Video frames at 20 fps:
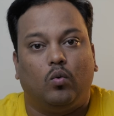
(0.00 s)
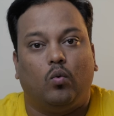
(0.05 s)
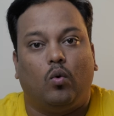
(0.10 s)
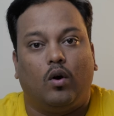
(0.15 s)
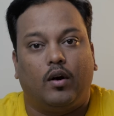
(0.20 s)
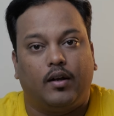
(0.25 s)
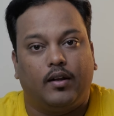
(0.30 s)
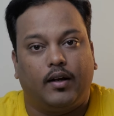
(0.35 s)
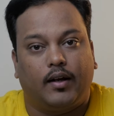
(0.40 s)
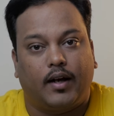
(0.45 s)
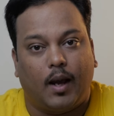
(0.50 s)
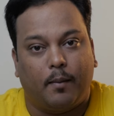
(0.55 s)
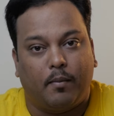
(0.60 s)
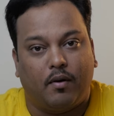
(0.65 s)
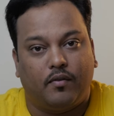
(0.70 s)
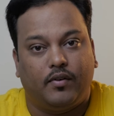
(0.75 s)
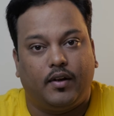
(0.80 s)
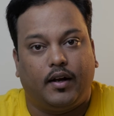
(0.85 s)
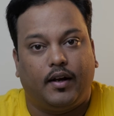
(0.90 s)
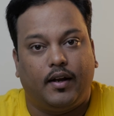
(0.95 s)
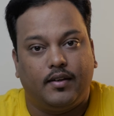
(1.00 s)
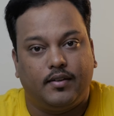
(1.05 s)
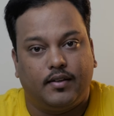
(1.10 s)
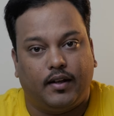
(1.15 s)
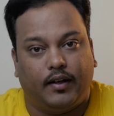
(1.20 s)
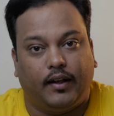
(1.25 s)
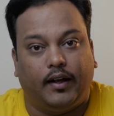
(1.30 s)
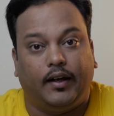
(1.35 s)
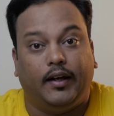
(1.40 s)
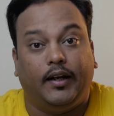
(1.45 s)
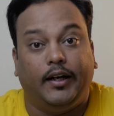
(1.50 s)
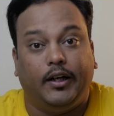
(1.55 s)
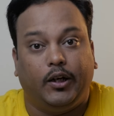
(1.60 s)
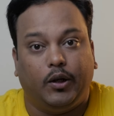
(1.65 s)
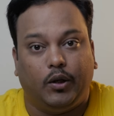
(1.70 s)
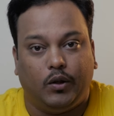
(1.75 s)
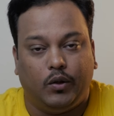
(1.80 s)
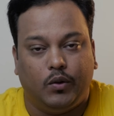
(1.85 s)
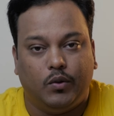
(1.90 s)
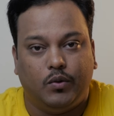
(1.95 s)
what are the type of settings that they need
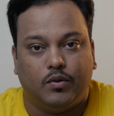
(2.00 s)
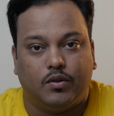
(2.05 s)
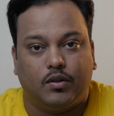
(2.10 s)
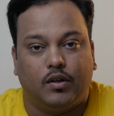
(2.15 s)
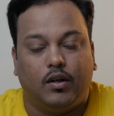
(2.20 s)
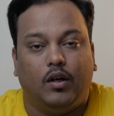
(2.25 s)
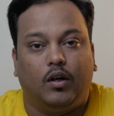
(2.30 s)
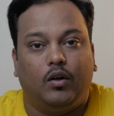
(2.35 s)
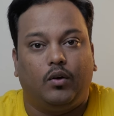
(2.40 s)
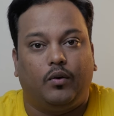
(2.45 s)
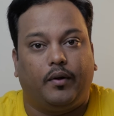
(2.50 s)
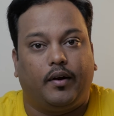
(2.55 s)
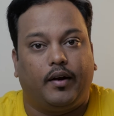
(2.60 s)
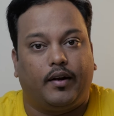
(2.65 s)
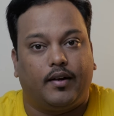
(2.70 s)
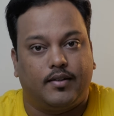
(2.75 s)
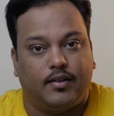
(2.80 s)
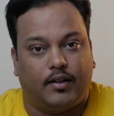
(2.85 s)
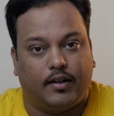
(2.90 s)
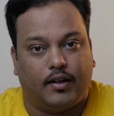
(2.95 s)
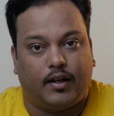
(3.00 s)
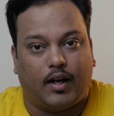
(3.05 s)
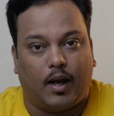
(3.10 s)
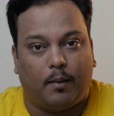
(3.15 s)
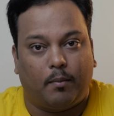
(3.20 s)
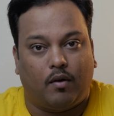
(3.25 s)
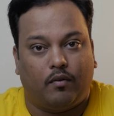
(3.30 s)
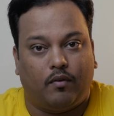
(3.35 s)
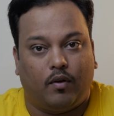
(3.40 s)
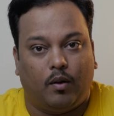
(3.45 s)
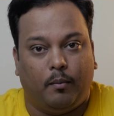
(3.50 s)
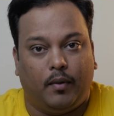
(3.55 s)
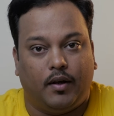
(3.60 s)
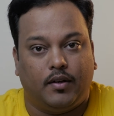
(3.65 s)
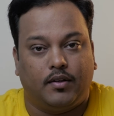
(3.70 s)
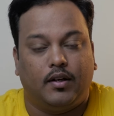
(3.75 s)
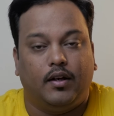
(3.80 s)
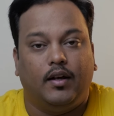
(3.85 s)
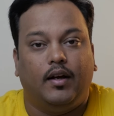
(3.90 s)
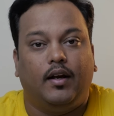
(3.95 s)
to use to get a certain type of
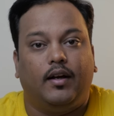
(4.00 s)
image.